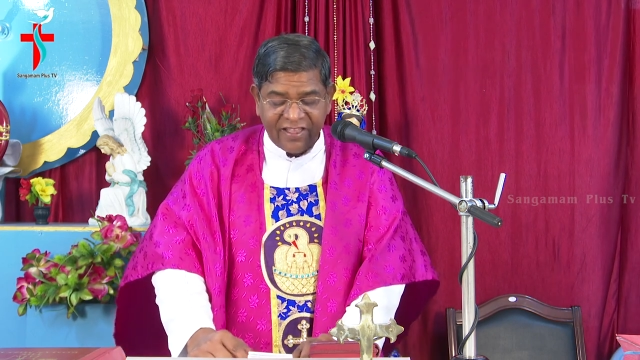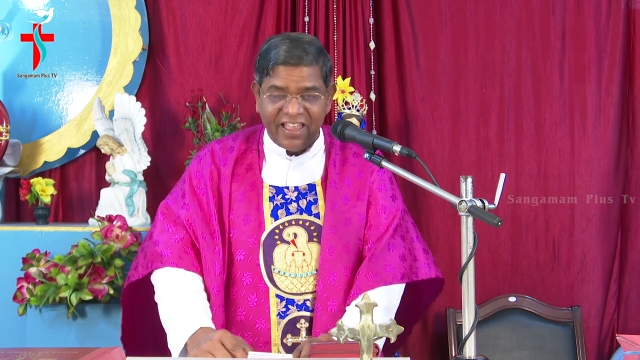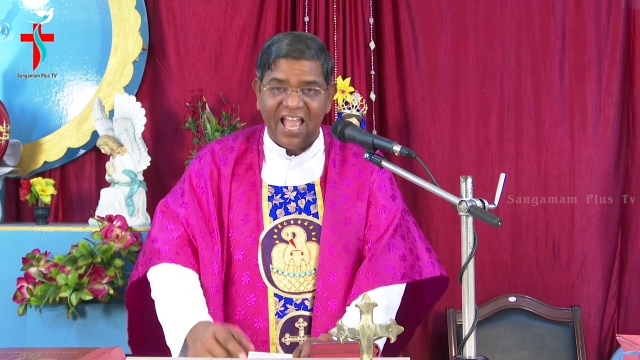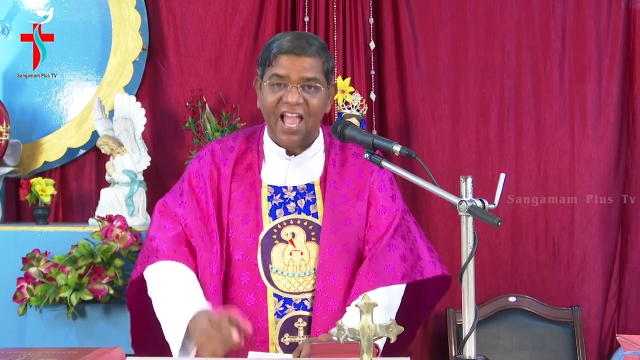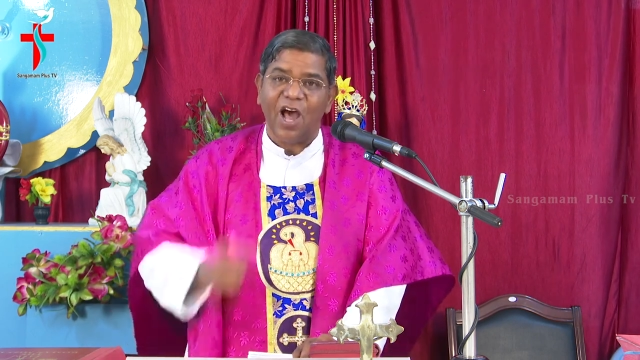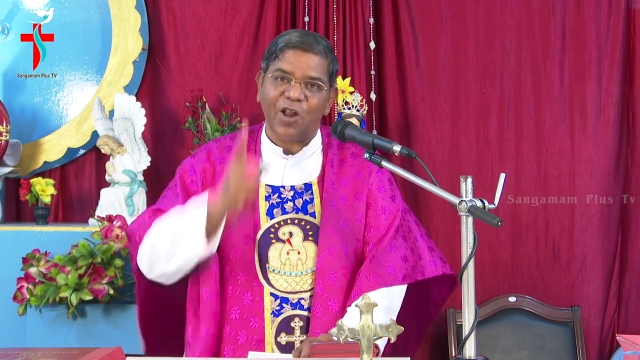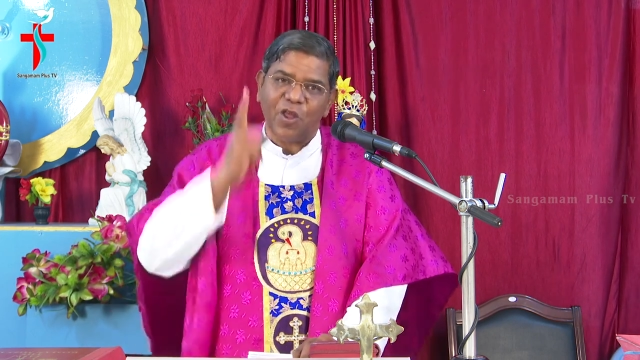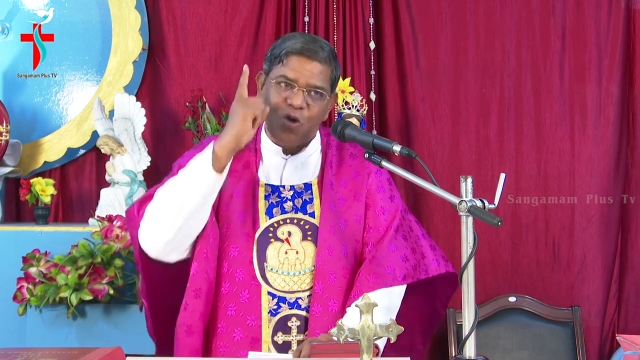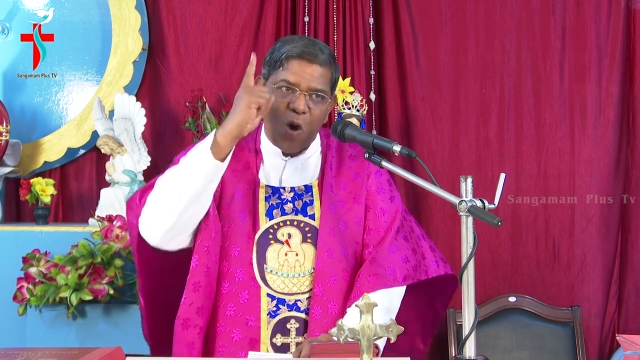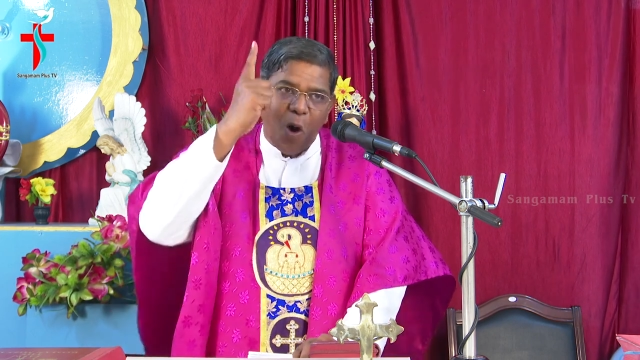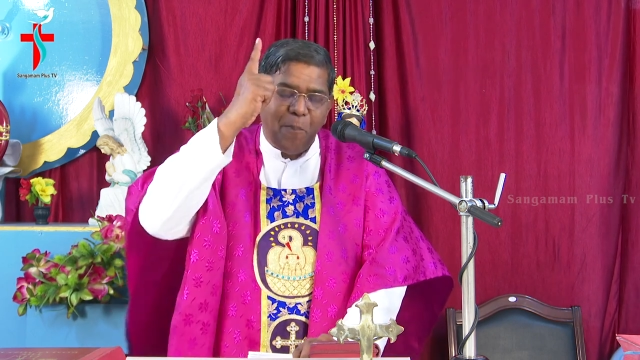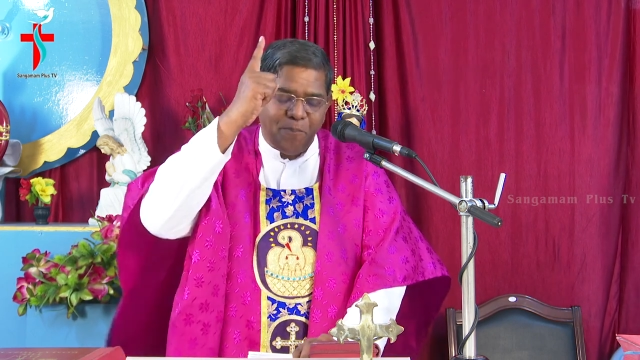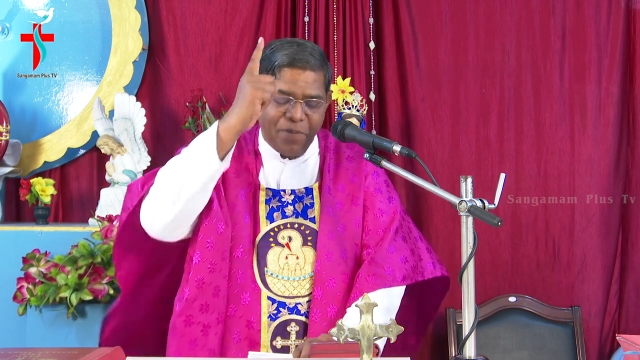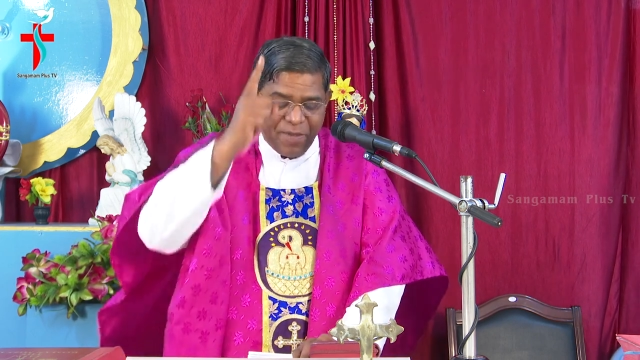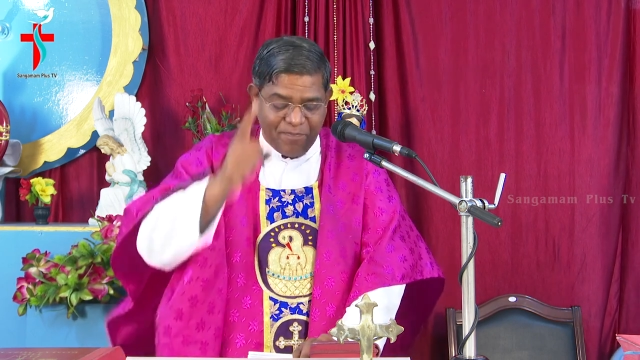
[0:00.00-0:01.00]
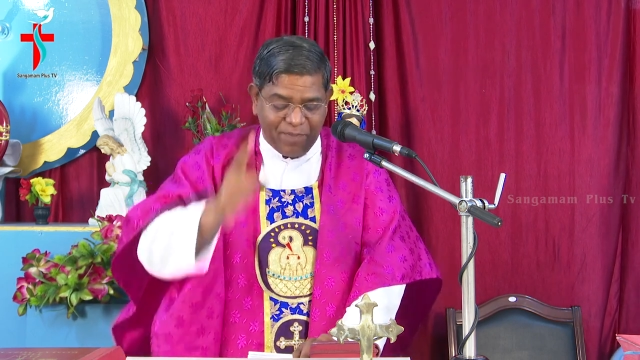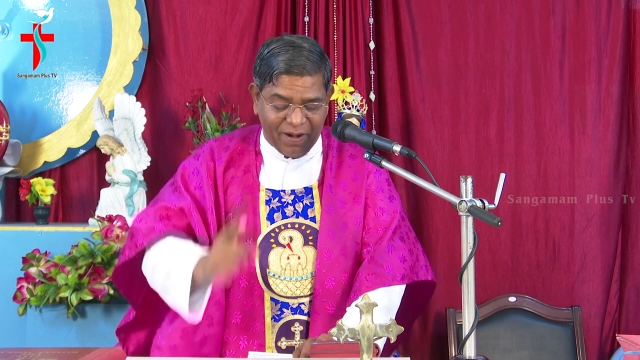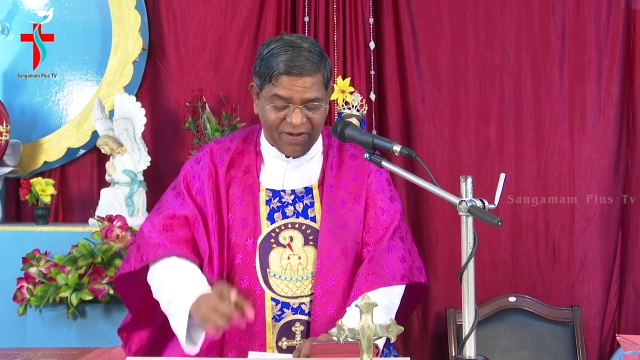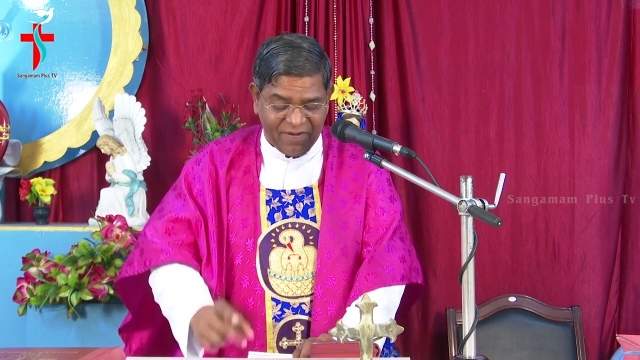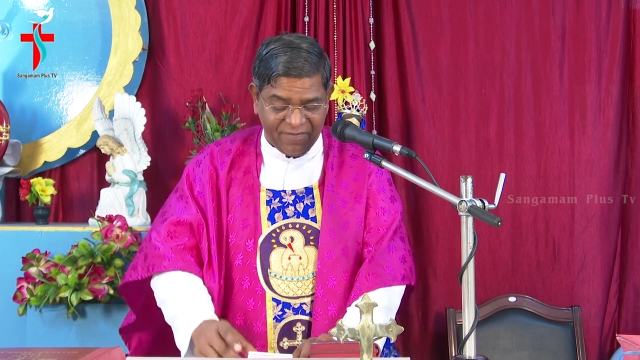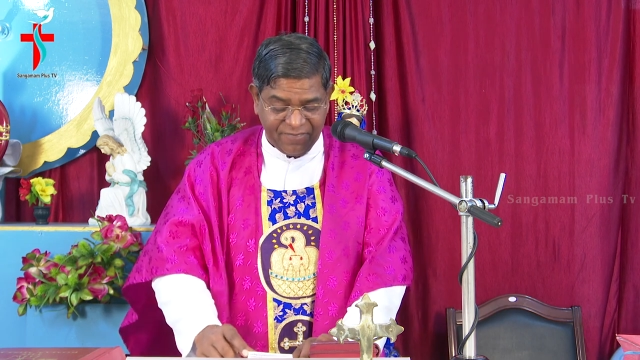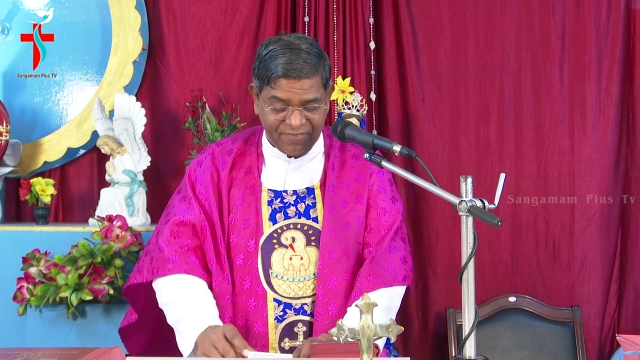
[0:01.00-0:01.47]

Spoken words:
they are your people.